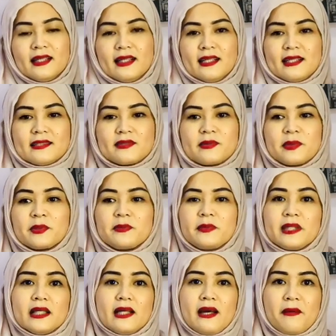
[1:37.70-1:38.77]
It would
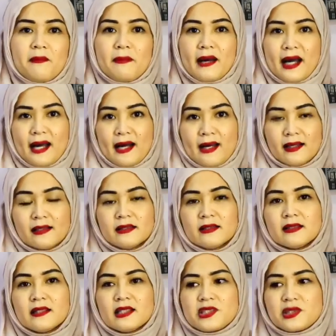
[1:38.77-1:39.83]
be a bag,
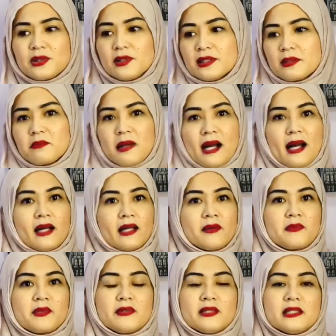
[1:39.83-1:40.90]
a shoulder bag
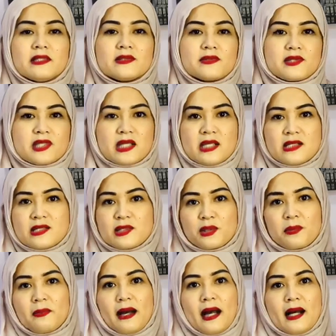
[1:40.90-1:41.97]
if you need to change your
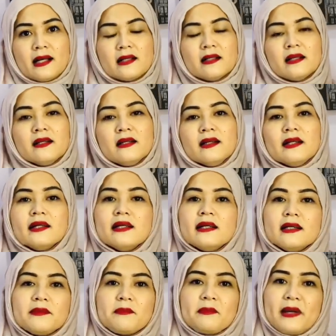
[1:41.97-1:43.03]
bag.
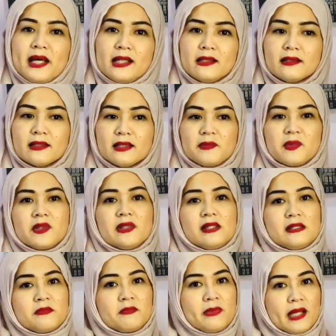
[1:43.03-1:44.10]
A belt if you
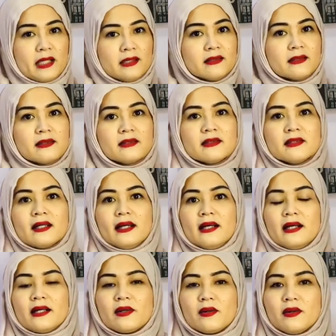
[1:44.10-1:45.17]
need belt,
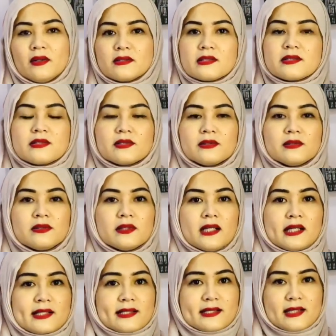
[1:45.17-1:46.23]
and also
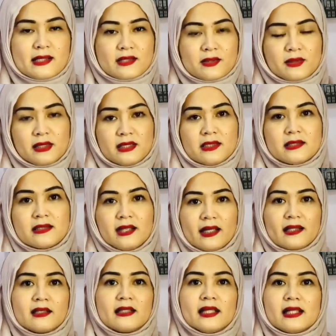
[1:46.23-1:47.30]
accessories
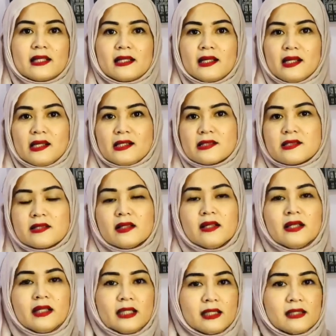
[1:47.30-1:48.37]
like necklace,
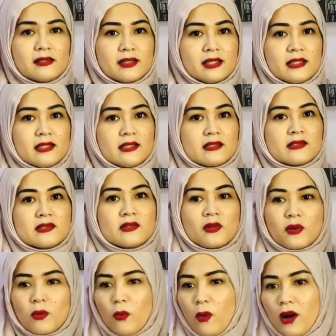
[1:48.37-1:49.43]
earrings,
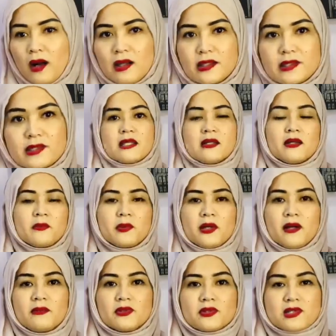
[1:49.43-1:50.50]
or watch if you
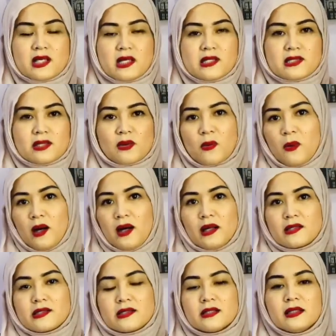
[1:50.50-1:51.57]
have to change your
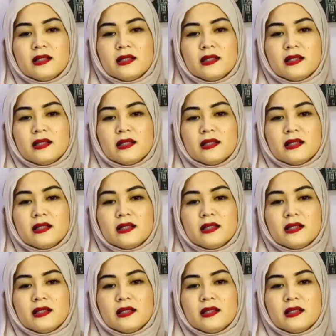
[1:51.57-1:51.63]
watch.